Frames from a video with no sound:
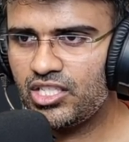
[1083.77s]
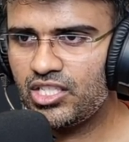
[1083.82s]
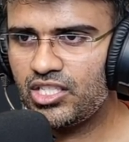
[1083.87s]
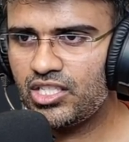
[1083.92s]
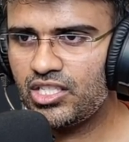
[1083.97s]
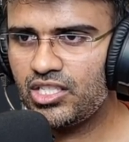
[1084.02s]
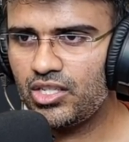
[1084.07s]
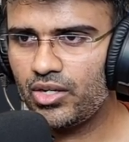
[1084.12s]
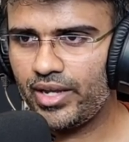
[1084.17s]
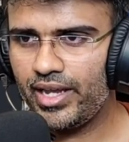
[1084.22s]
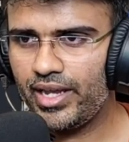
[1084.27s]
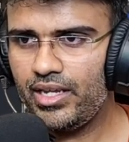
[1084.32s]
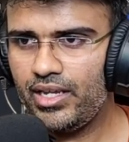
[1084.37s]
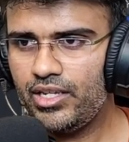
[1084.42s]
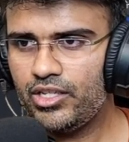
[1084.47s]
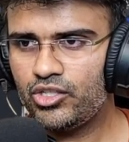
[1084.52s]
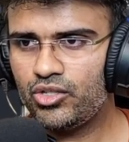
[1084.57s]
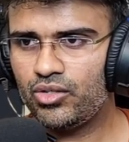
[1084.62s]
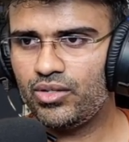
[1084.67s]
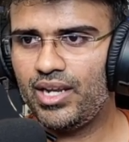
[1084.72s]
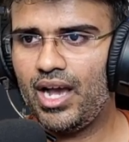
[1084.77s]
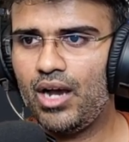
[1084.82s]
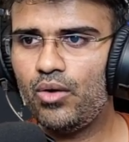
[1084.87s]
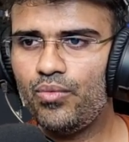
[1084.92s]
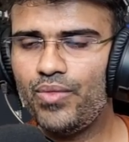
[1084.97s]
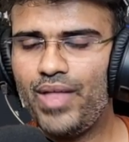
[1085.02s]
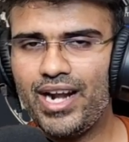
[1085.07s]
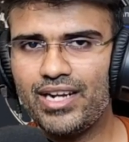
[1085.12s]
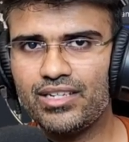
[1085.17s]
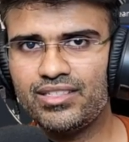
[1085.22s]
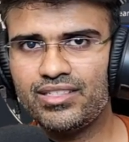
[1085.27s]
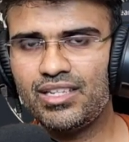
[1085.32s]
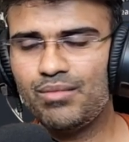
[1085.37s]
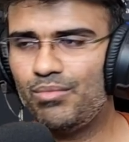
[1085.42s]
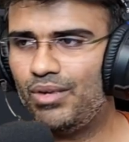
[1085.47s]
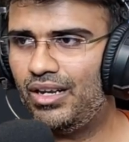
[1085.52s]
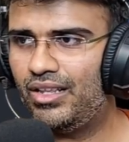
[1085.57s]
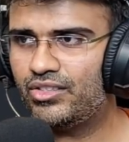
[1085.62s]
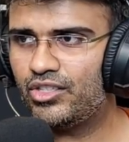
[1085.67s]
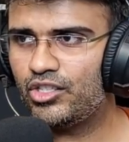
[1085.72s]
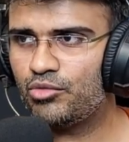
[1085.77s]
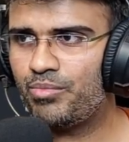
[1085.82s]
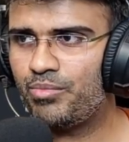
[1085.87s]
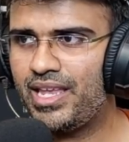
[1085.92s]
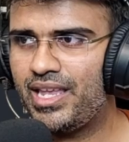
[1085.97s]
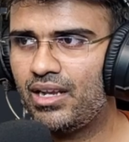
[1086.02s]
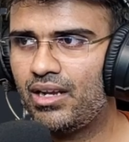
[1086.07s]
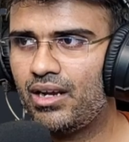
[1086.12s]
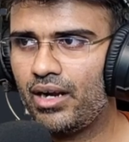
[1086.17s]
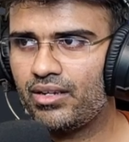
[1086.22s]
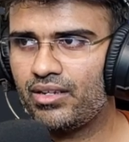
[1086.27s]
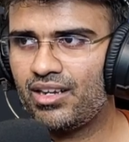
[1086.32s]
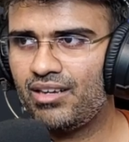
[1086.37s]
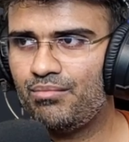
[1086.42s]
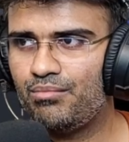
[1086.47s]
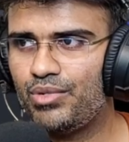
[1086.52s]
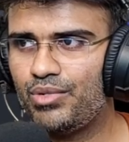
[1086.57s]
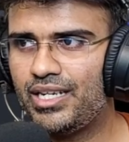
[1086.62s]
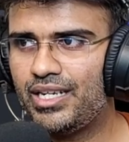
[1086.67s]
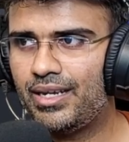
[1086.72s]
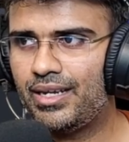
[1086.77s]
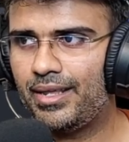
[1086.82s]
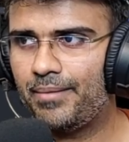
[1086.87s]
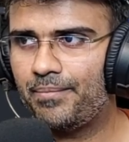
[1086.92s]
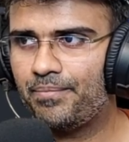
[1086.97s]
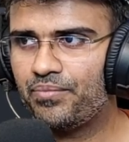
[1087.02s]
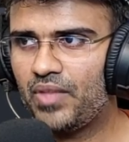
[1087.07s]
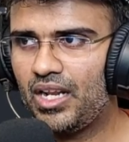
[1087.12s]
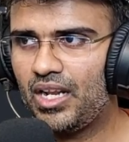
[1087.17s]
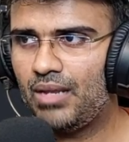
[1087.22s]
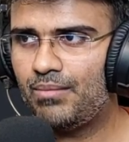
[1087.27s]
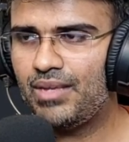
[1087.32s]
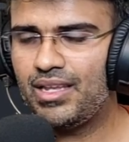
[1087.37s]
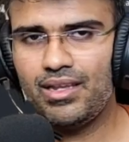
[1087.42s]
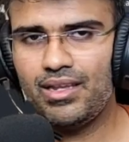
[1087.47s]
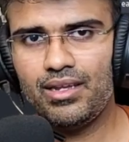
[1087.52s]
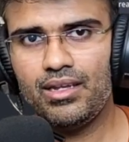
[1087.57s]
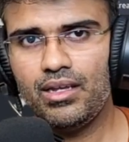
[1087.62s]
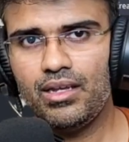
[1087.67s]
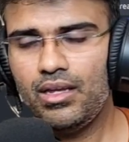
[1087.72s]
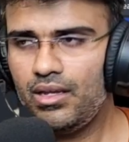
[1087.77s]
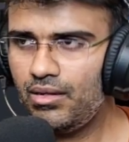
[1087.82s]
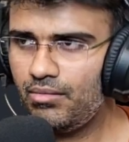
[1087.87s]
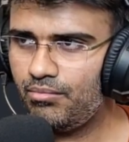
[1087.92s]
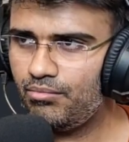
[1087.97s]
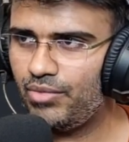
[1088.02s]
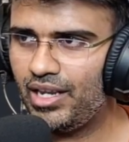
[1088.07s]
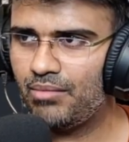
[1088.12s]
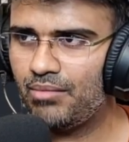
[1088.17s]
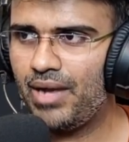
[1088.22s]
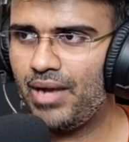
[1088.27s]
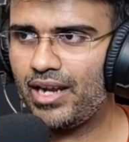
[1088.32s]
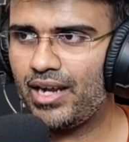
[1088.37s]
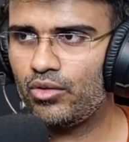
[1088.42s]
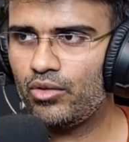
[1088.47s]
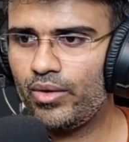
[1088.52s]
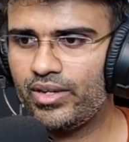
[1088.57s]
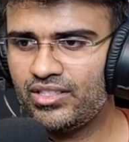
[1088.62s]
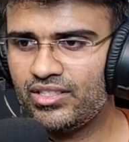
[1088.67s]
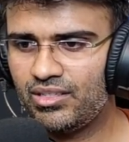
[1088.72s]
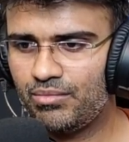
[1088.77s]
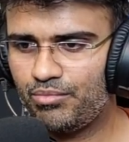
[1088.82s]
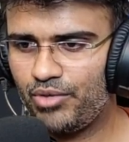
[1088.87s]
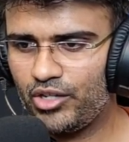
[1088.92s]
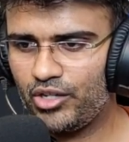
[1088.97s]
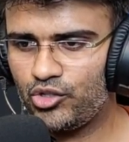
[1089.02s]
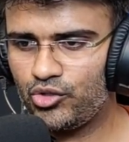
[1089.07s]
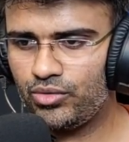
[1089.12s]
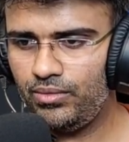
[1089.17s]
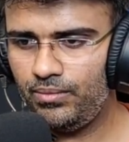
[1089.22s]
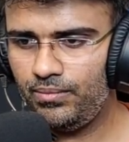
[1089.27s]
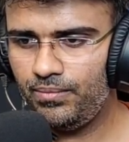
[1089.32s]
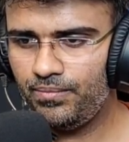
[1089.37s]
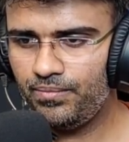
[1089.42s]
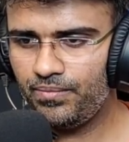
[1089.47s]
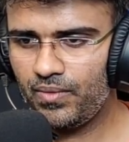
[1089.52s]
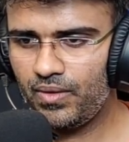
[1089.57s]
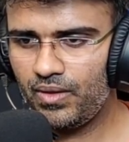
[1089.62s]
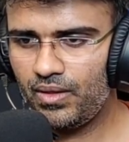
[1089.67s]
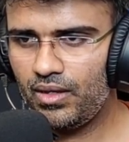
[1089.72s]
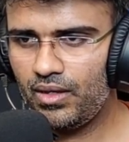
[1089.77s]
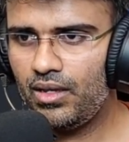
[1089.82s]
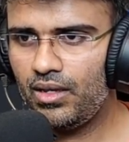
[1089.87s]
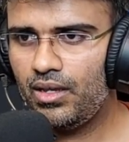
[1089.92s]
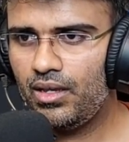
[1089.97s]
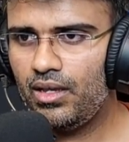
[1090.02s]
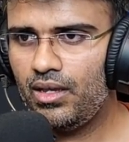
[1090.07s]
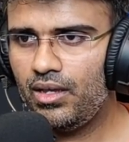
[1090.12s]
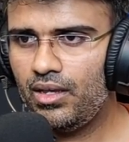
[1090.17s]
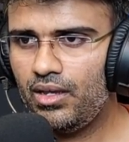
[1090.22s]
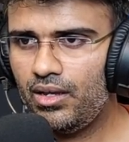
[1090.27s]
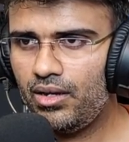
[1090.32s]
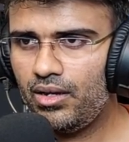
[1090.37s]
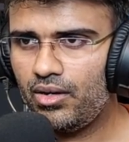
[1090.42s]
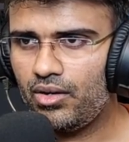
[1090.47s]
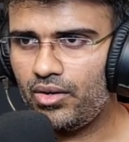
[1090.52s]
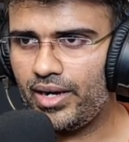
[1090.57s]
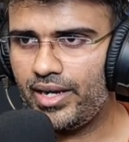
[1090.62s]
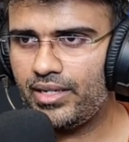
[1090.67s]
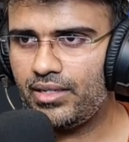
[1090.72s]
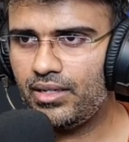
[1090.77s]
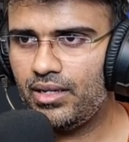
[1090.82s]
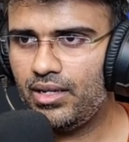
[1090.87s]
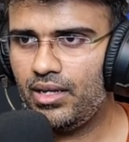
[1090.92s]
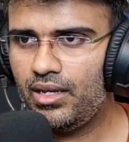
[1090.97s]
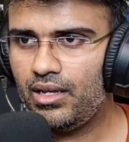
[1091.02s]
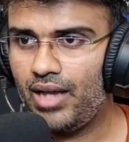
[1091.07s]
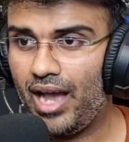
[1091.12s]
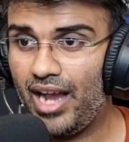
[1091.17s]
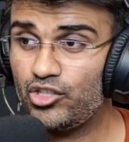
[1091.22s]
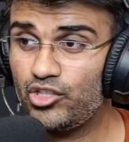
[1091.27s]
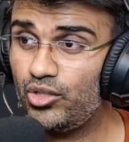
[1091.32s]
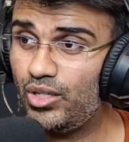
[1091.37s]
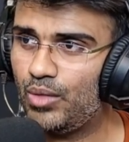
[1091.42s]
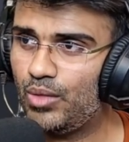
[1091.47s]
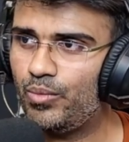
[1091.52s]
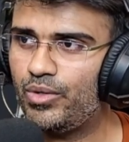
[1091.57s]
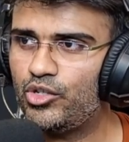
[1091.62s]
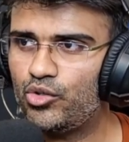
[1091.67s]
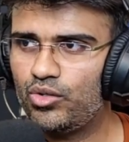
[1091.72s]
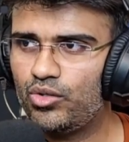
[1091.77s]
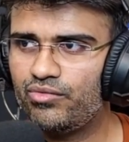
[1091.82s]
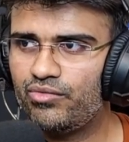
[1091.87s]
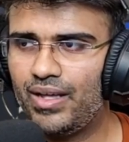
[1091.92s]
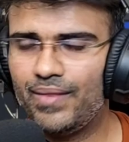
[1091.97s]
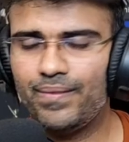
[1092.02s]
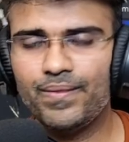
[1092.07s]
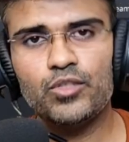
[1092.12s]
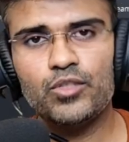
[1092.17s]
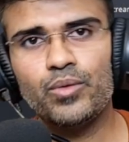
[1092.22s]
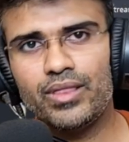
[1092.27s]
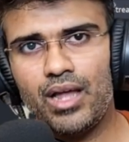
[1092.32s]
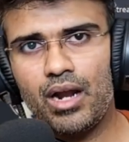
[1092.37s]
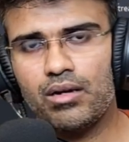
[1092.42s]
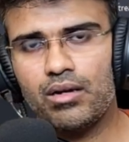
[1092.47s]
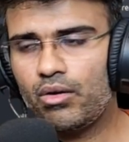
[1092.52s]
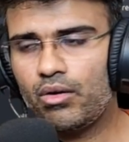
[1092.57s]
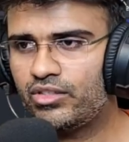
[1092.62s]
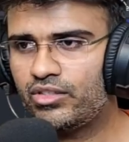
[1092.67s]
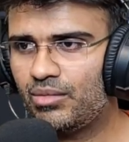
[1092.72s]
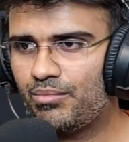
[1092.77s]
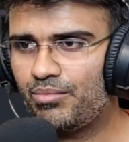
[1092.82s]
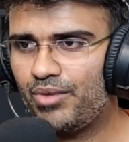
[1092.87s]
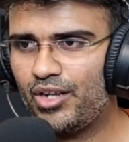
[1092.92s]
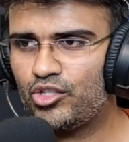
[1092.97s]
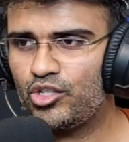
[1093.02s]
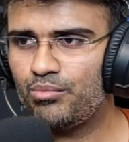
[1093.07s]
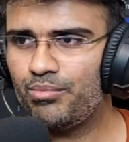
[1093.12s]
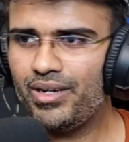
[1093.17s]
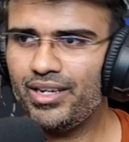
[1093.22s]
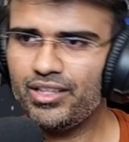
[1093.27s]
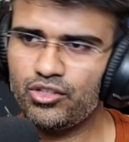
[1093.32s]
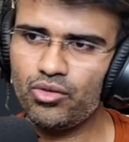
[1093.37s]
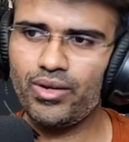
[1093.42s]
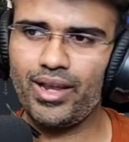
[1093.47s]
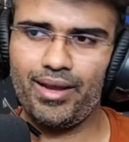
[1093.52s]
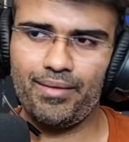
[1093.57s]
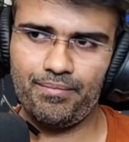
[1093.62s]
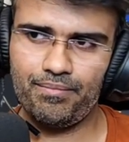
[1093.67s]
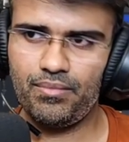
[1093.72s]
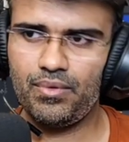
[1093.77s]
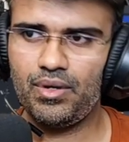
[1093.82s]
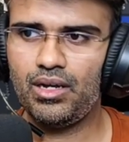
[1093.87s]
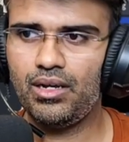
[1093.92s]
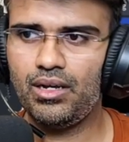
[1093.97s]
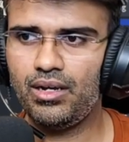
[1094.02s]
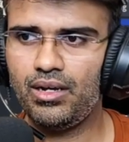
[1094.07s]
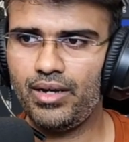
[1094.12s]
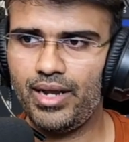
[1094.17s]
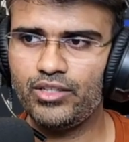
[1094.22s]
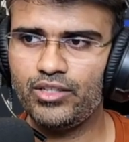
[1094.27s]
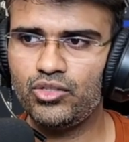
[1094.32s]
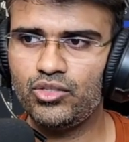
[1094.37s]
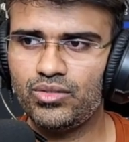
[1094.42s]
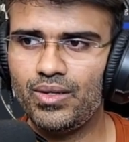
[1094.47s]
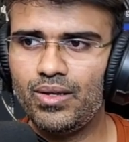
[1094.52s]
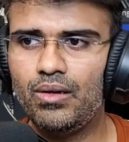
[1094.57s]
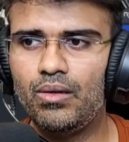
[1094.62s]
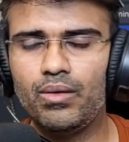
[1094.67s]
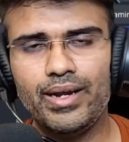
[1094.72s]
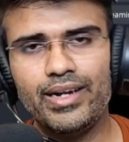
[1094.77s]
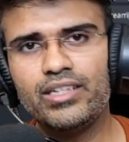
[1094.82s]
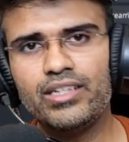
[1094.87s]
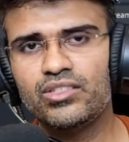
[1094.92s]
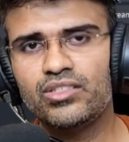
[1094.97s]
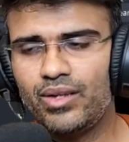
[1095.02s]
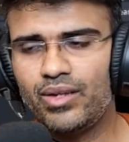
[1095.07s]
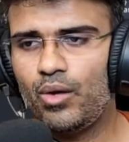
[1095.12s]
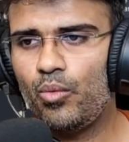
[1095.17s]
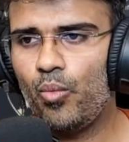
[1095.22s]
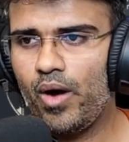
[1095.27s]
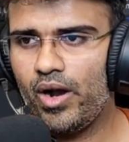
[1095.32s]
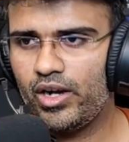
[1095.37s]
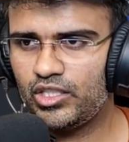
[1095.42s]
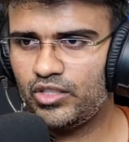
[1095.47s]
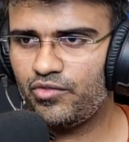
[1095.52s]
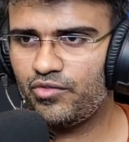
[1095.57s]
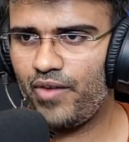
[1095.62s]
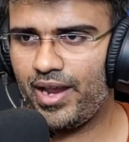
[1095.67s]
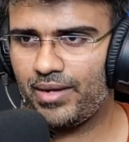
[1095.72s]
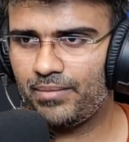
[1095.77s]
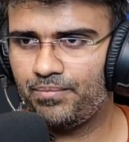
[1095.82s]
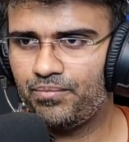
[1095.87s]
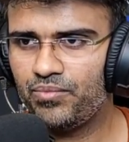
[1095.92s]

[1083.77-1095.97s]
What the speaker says: Okay, so now that sibilance is being cut completely. Let me bring back noise suppression. All right, actually we should have done this without noise suppression, but it's okay. It still works fine.